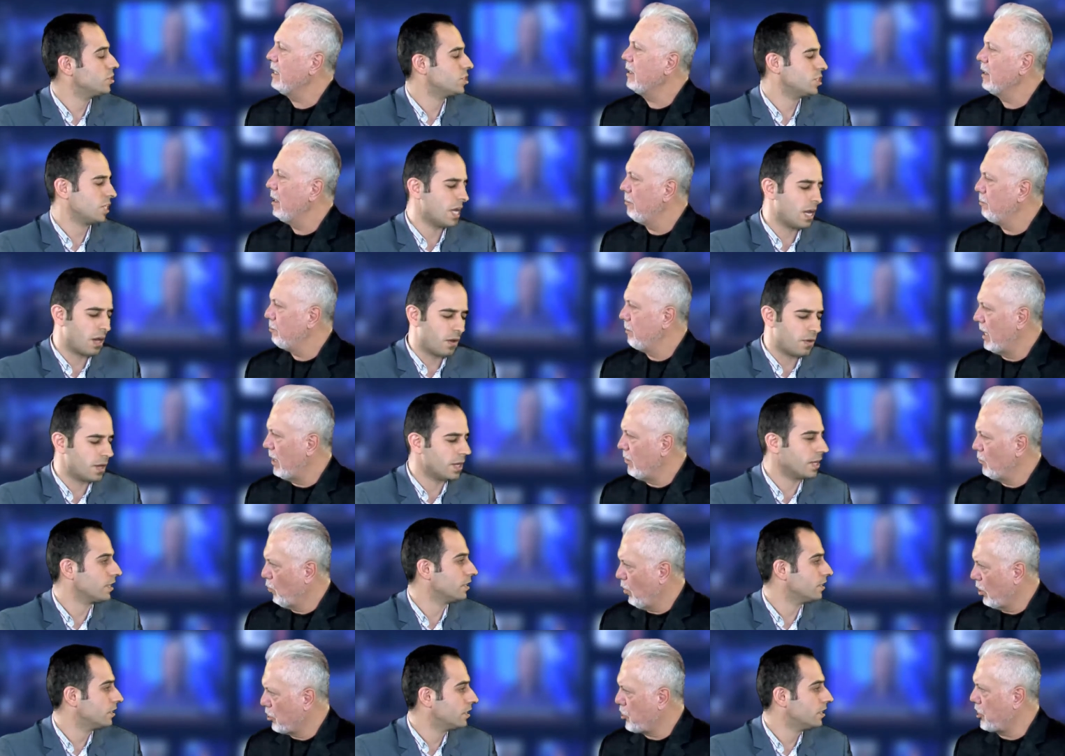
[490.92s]
Speaker 1: sharing and, and
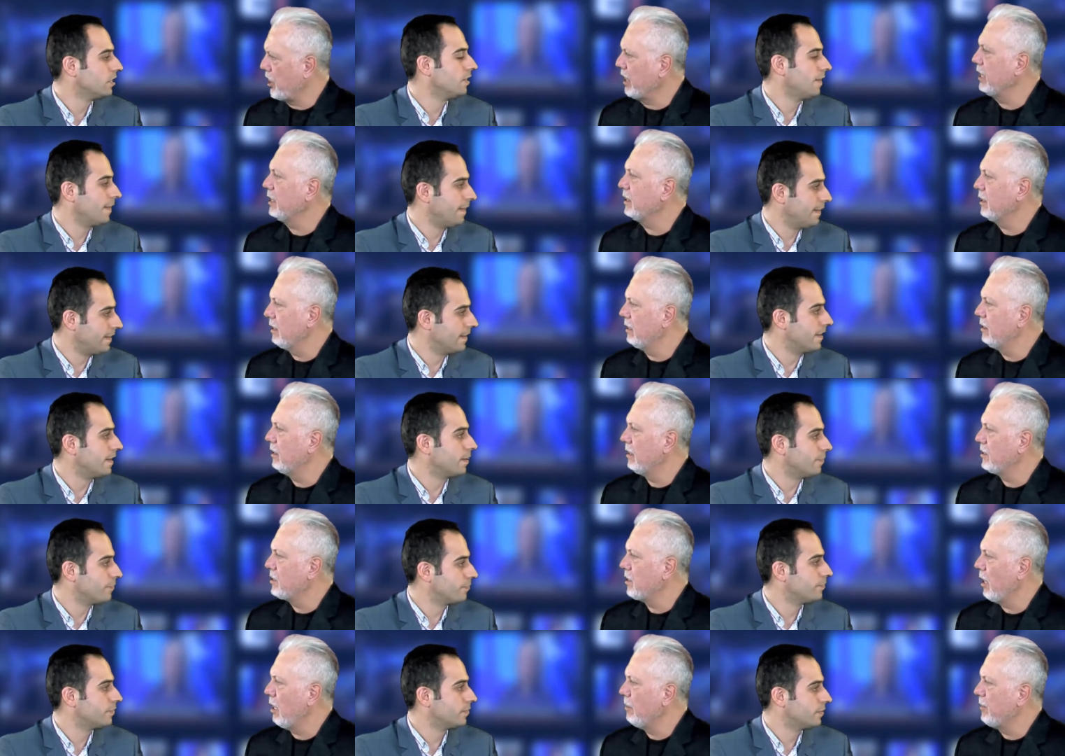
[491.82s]
watching it, and, yeah. and,
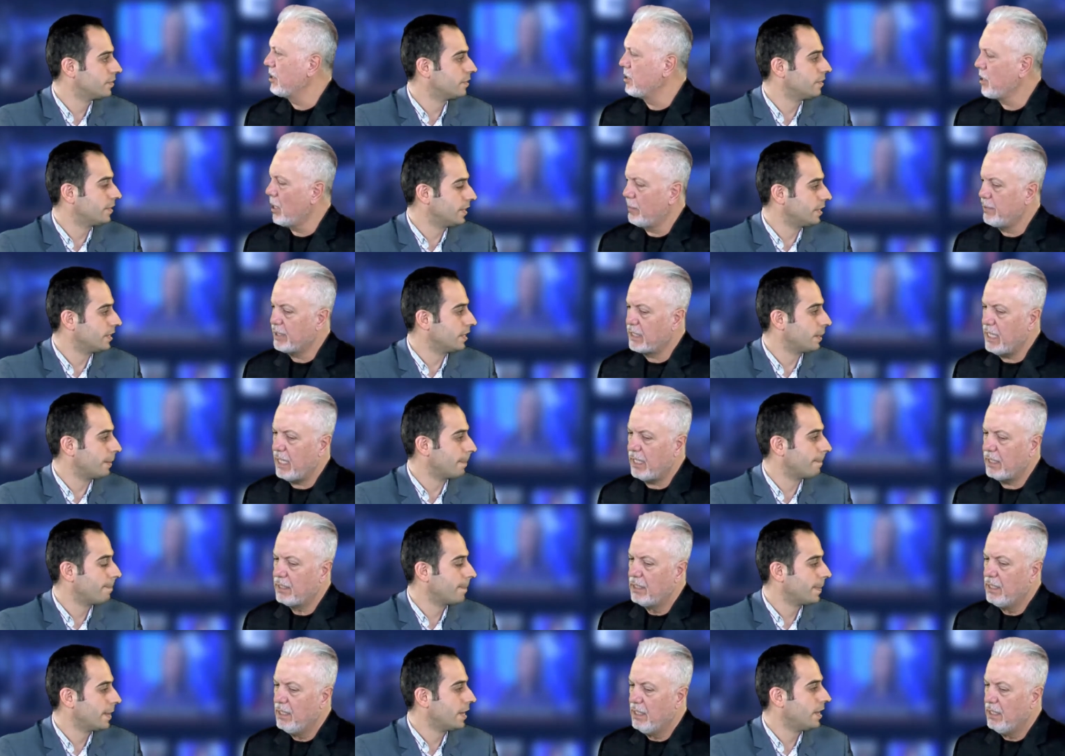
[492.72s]
time and time yeah. again.
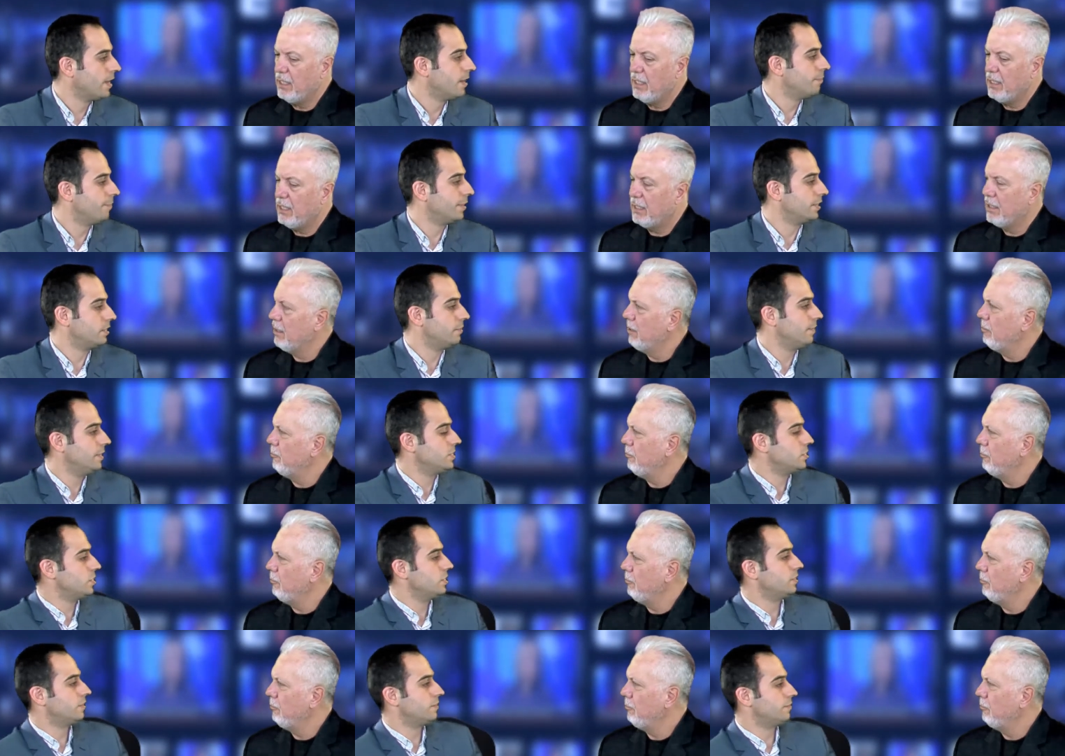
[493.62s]
But you
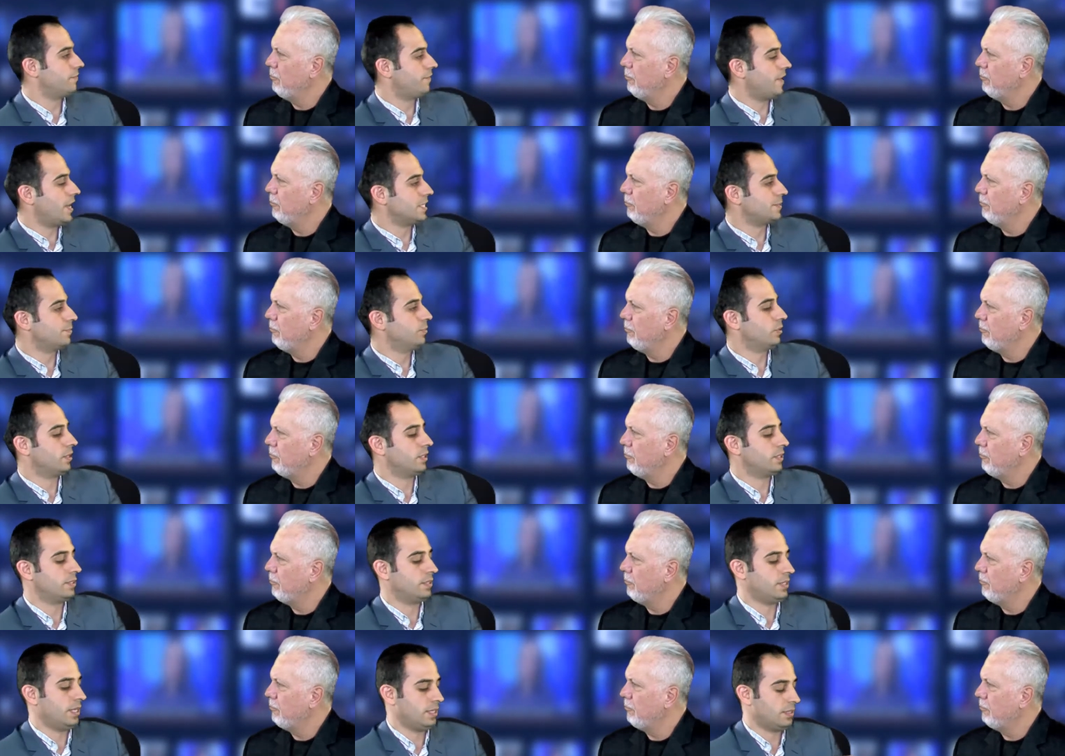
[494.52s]
mentioned Facebook, and,
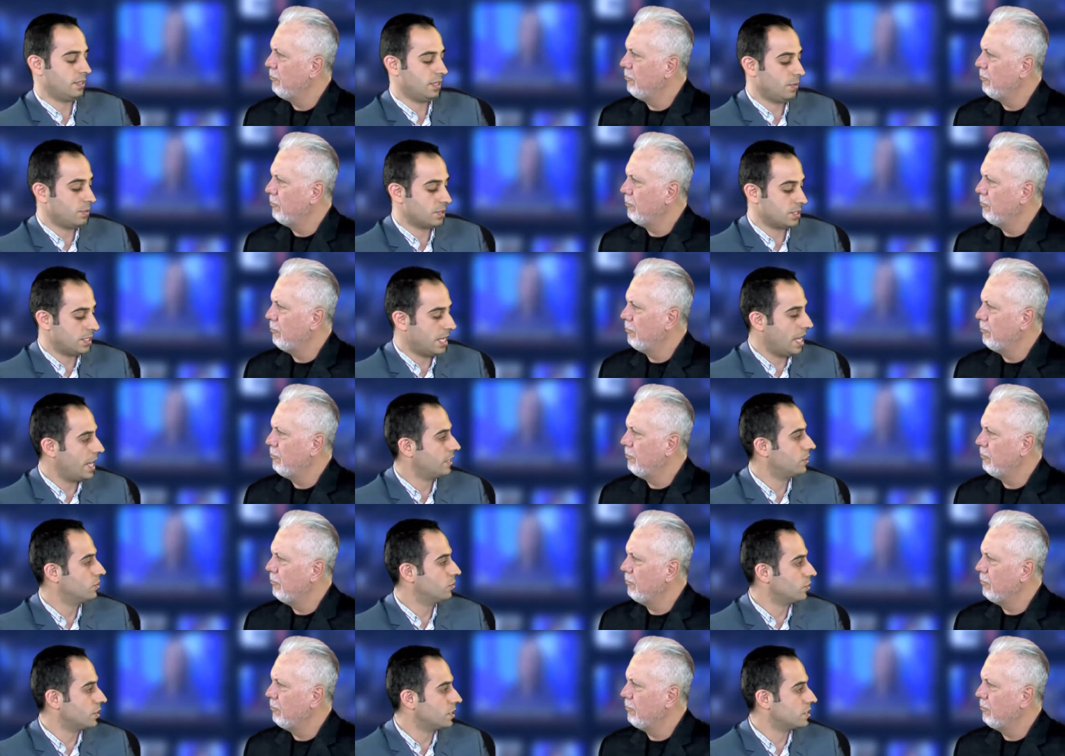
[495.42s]
and there was an article
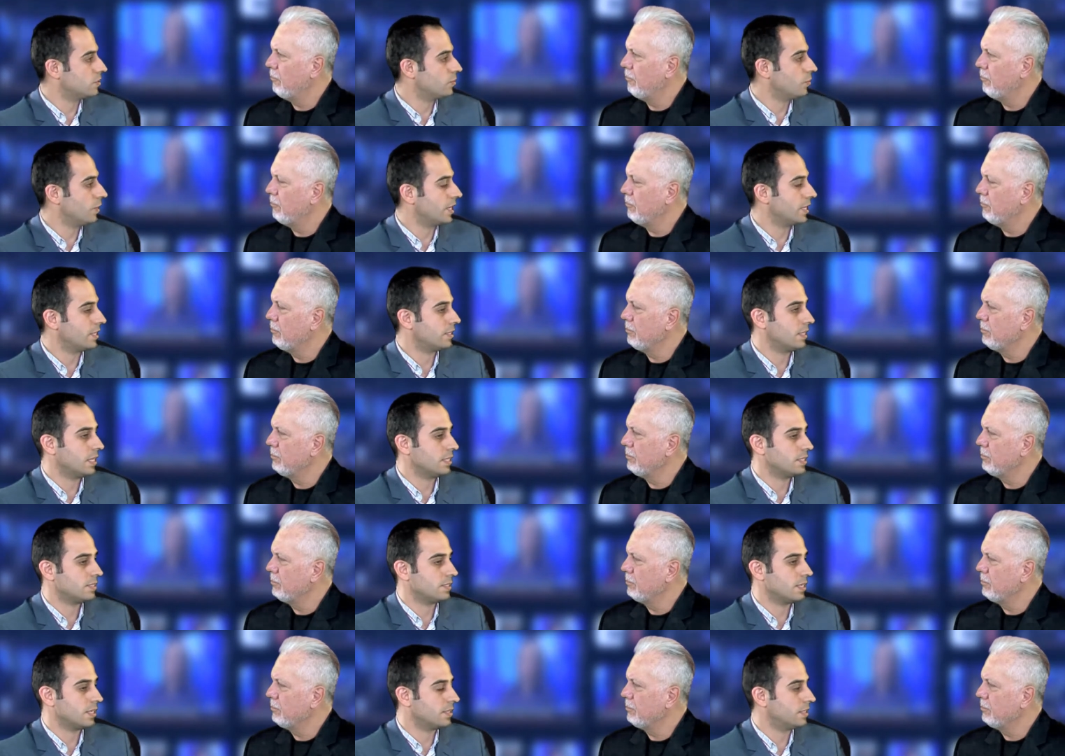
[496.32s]
this week that
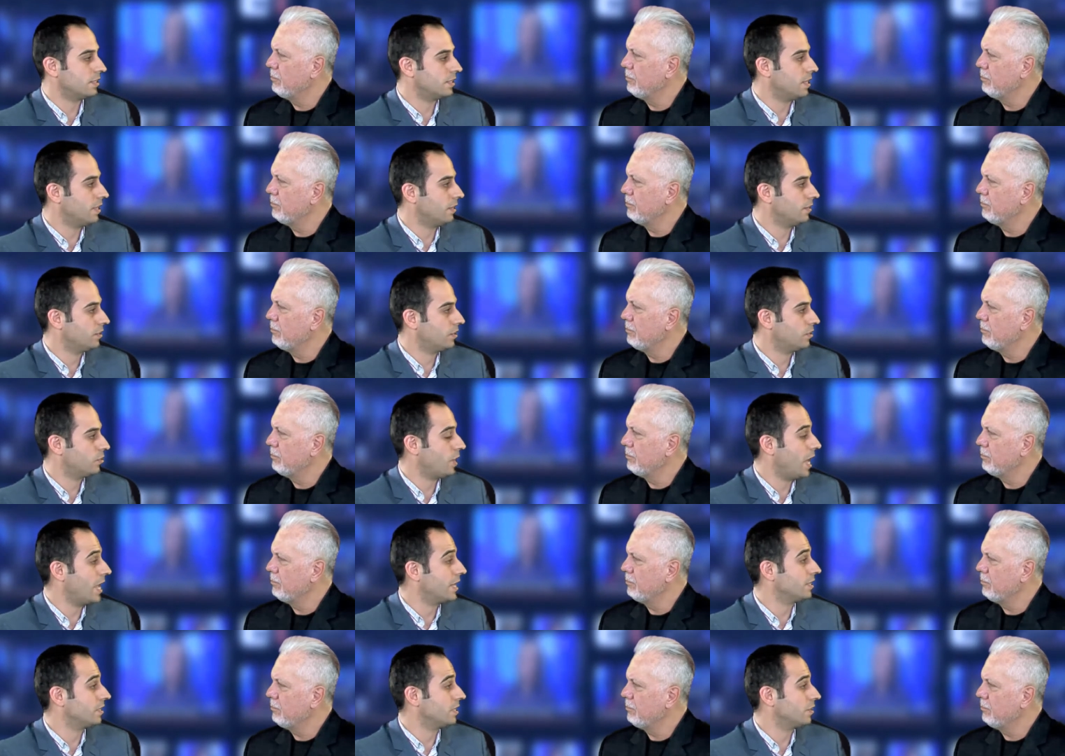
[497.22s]
said that they're creating
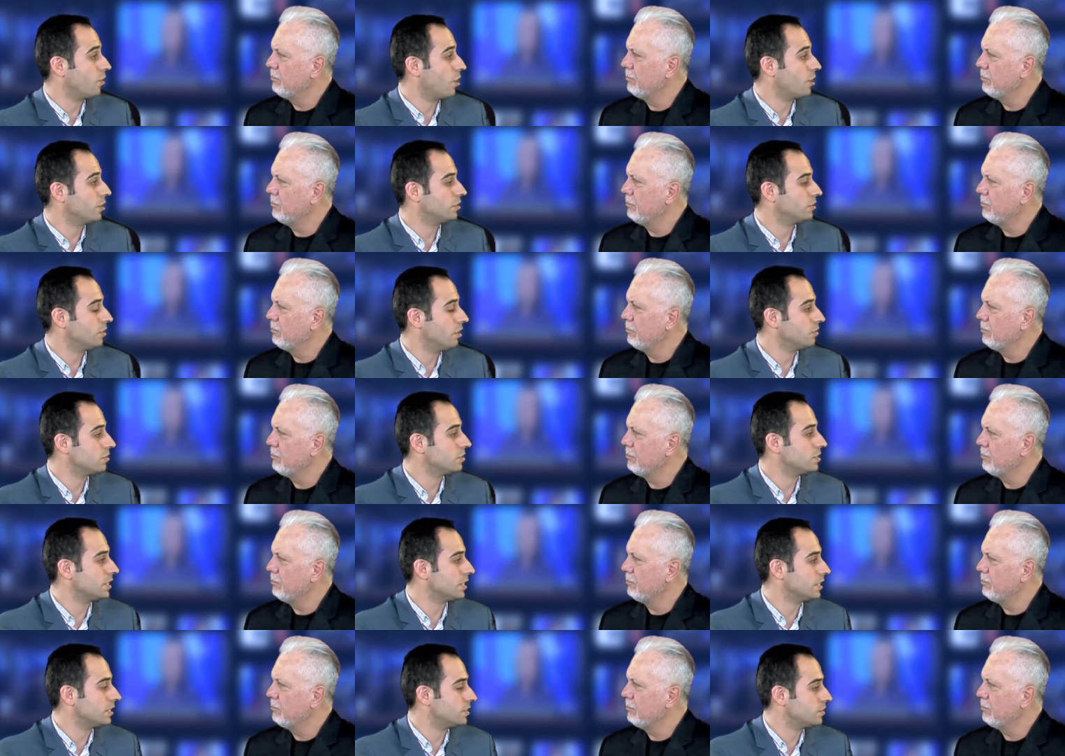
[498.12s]
their own
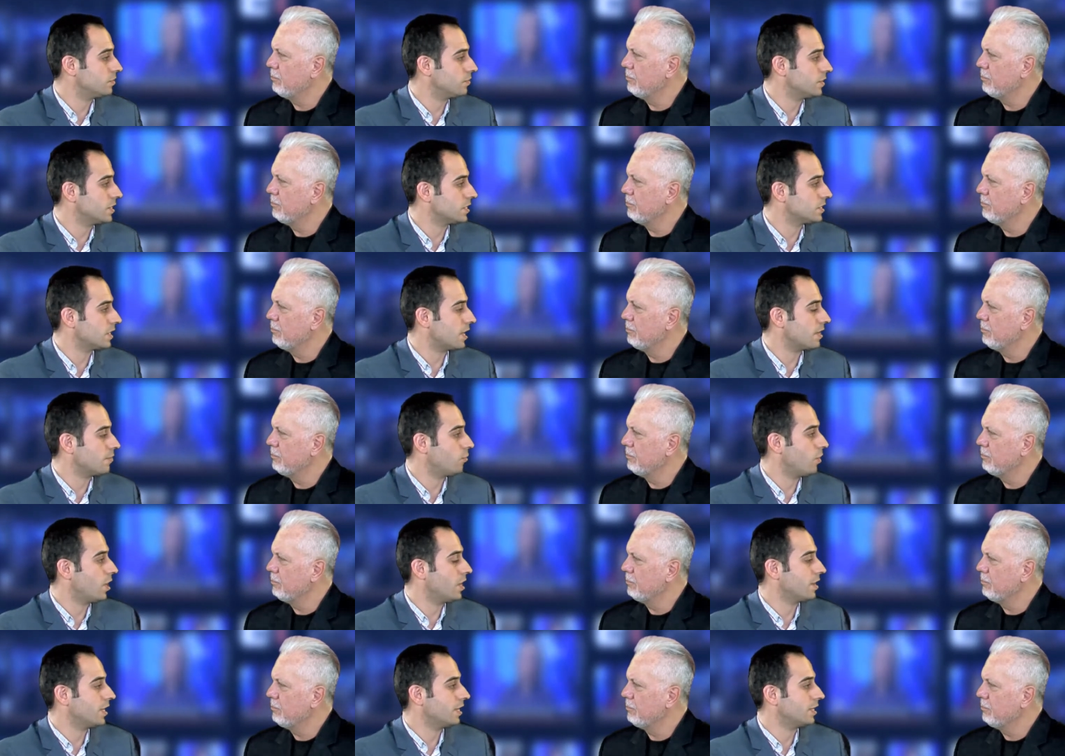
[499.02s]
content in the same way
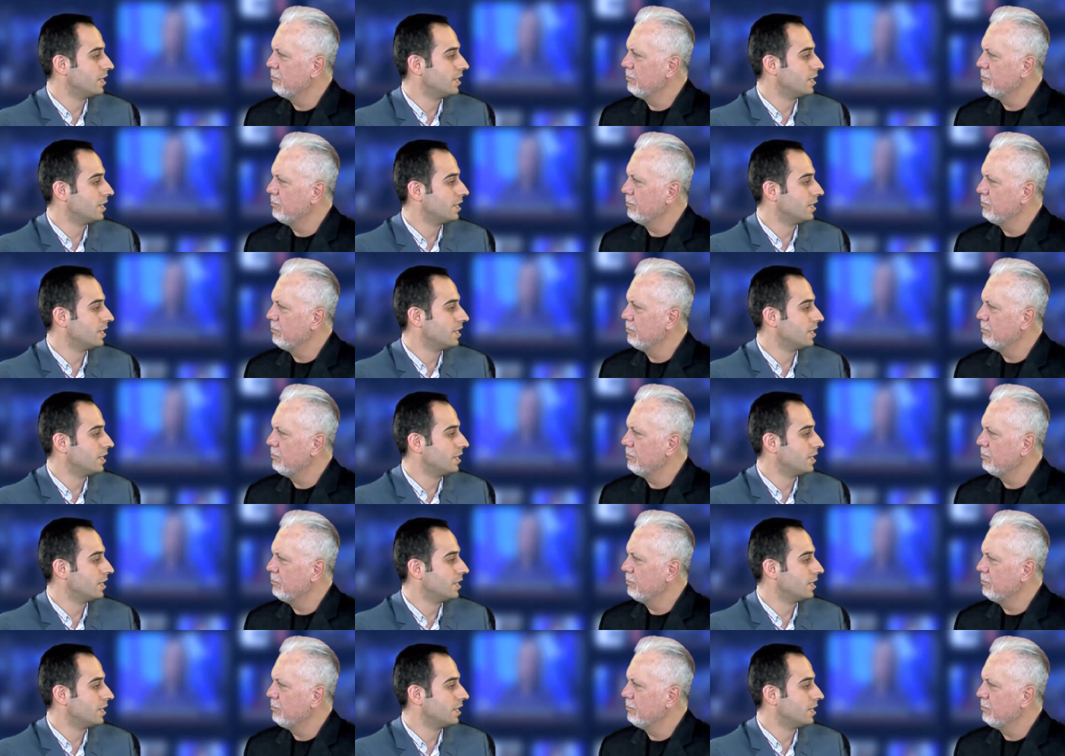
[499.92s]
that